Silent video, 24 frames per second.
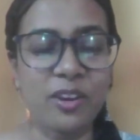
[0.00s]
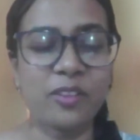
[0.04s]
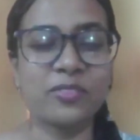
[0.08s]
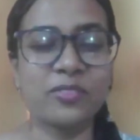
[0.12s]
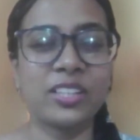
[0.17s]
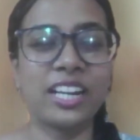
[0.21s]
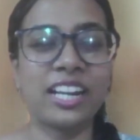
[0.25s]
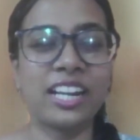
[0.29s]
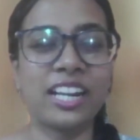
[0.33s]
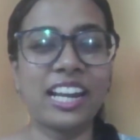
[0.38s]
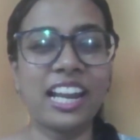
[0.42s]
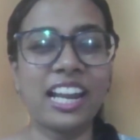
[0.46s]
of
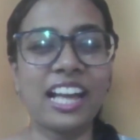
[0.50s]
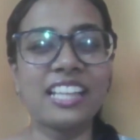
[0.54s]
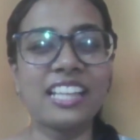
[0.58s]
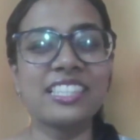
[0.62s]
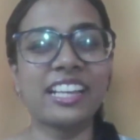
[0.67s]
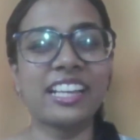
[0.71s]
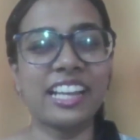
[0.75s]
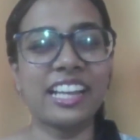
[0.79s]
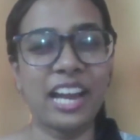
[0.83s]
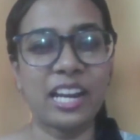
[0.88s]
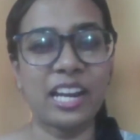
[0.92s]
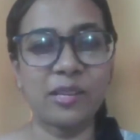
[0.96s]
the Glass
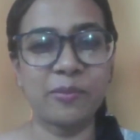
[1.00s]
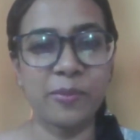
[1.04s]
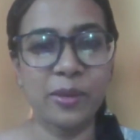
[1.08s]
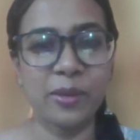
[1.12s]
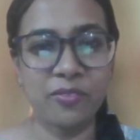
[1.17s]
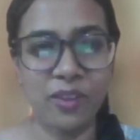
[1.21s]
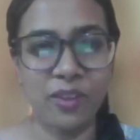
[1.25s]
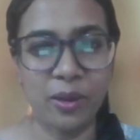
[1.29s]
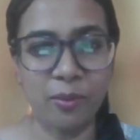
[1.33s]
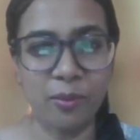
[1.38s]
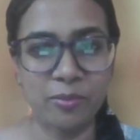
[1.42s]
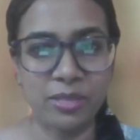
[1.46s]
Academy
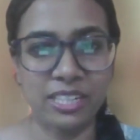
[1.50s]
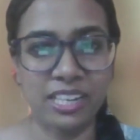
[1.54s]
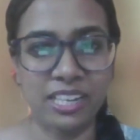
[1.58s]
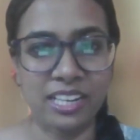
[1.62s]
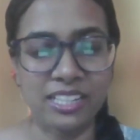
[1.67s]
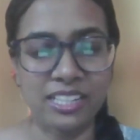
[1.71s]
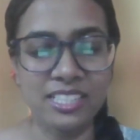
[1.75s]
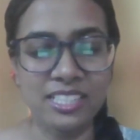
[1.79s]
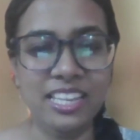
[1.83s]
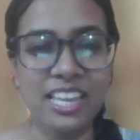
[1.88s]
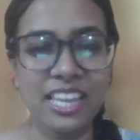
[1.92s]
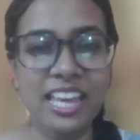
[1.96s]

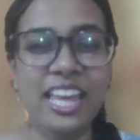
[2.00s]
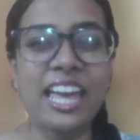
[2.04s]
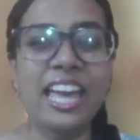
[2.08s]
webinars